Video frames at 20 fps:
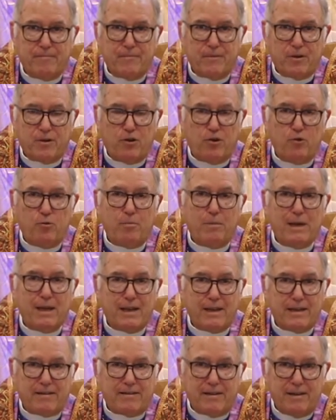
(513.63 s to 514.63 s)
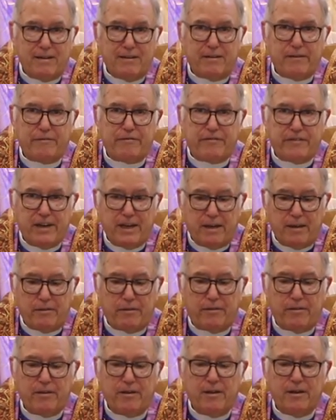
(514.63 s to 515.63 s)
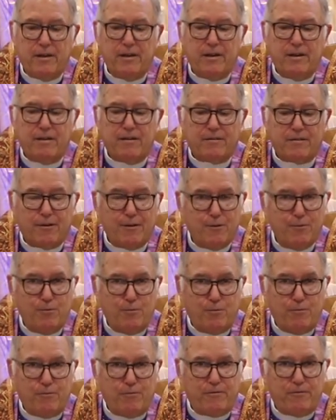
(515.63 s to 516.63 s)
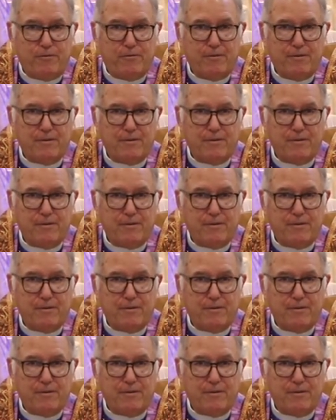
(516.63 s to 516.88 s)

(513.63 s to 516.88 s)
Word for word: the humility, the faith to lose.